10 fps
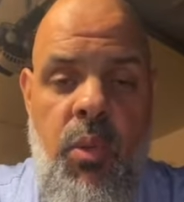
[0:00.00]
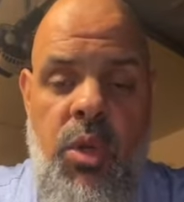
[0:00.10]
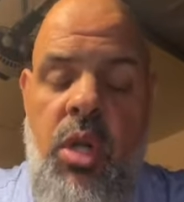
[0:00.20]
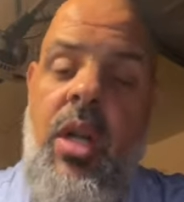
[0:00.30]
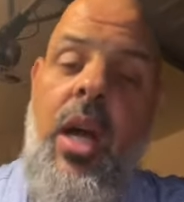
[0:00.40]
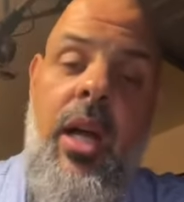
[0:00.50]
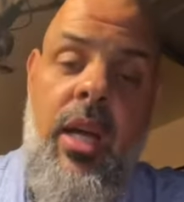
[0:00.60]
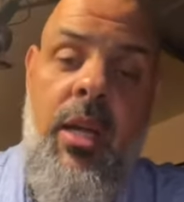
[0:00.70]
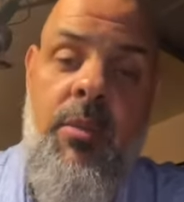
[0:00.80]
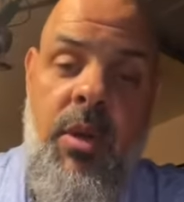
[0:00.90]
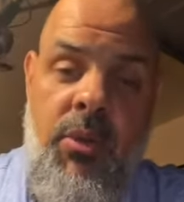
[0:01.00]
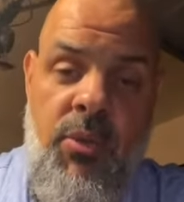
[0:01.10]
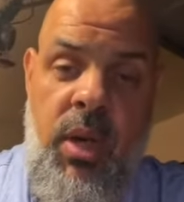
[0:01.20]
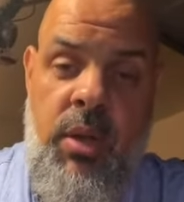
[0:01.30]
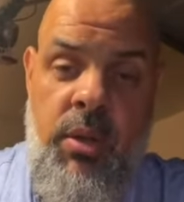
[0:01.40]
we should not, again, be
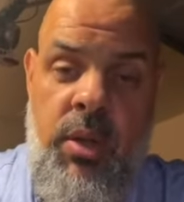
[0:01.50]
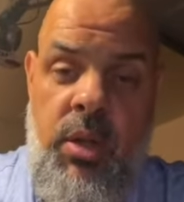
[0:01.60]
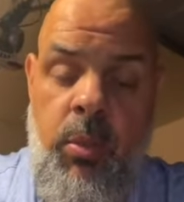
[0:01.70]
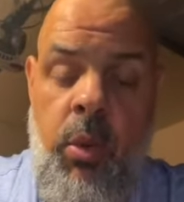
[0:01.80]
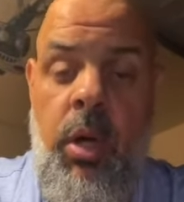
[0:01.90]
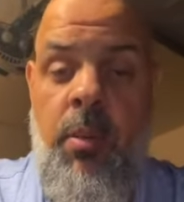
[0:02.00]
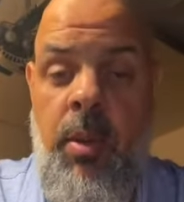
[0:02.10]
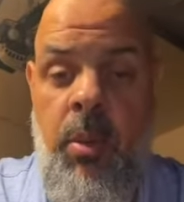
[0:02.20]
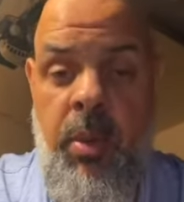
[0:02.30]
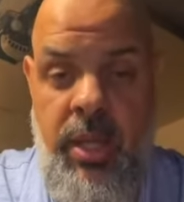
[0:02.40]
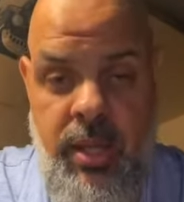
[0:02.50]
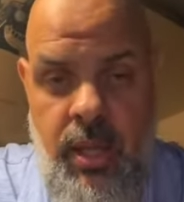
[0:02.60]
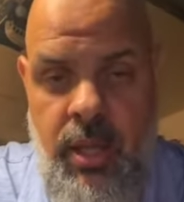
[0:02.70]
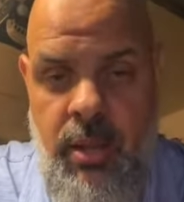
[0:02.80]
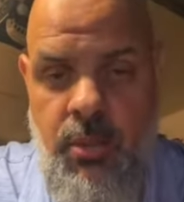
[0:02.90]
afraid to disappoint people by
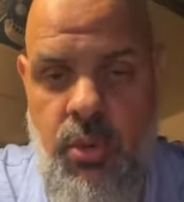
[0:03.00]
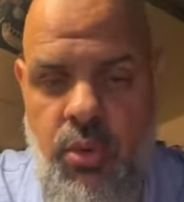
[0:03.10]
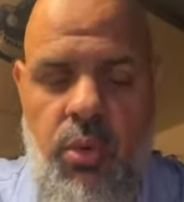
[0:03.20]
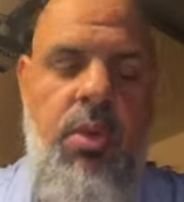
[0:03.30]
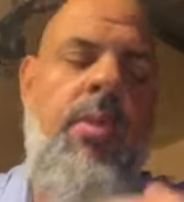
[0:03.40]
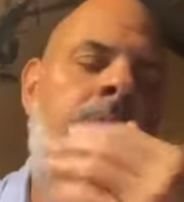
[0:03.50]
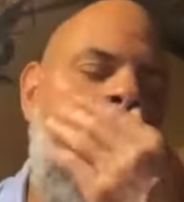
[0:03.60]
telling them the truth.